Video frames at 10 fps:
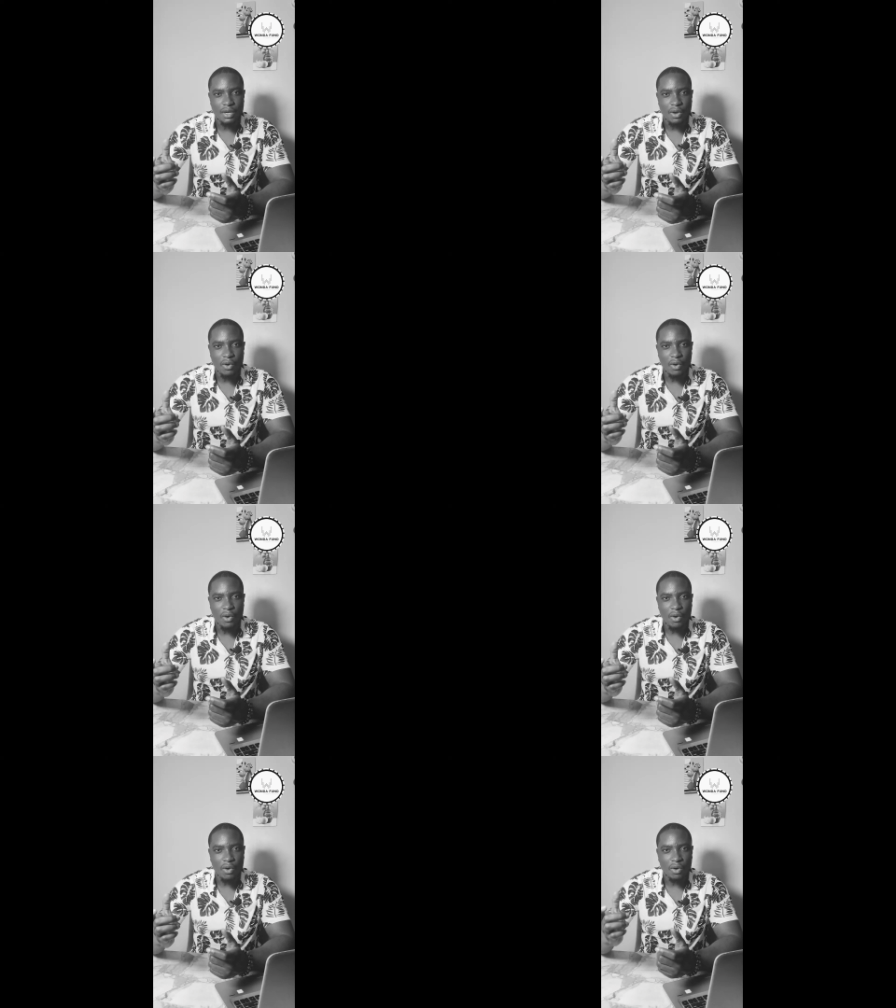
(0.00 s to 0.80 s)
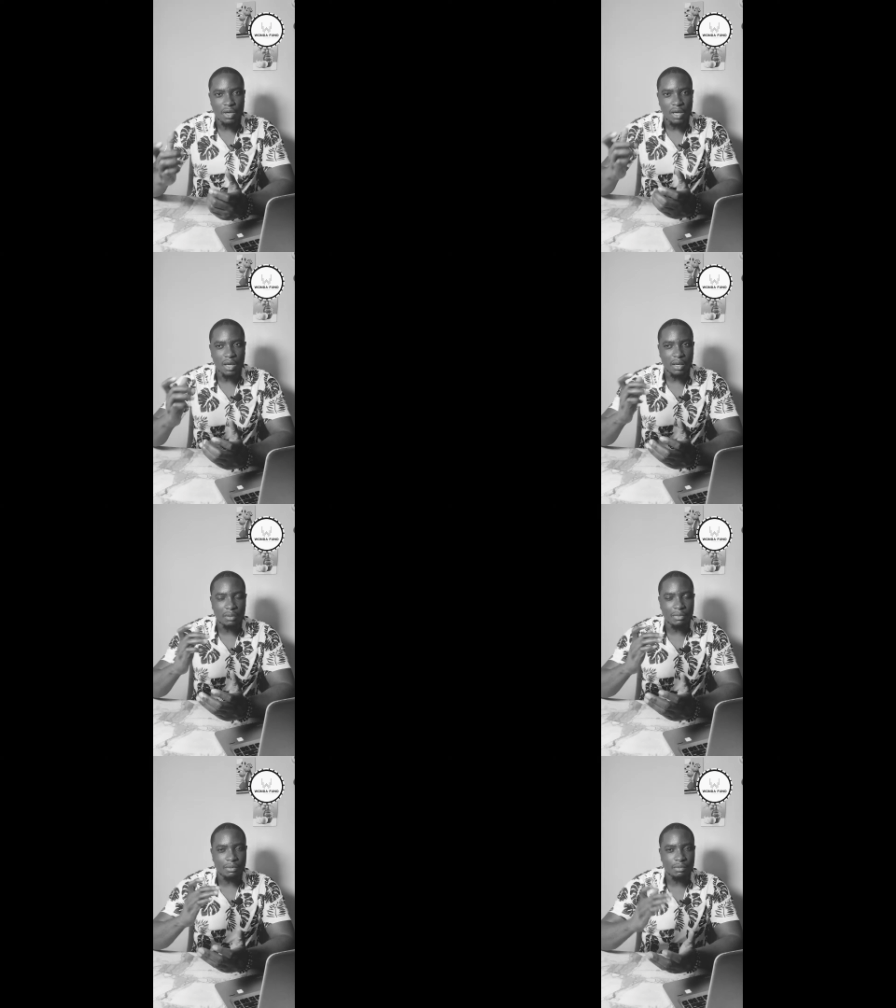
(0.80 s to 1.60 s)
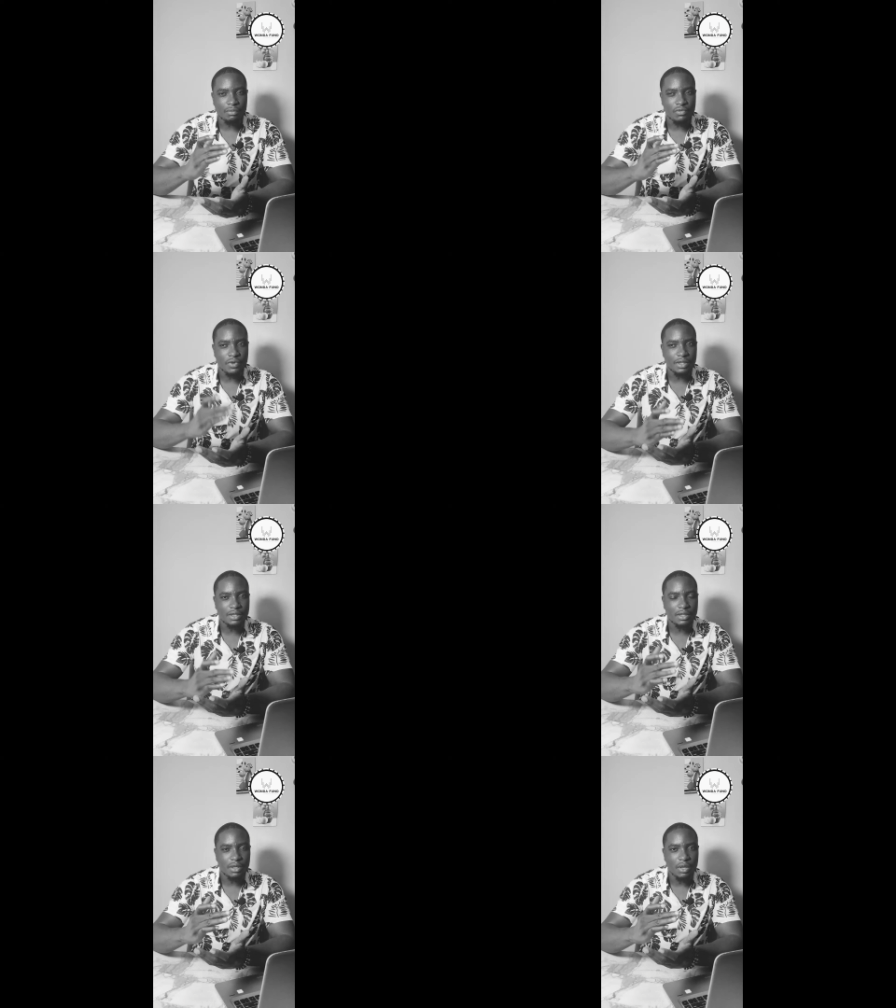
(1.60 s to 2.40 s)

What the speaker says: or risk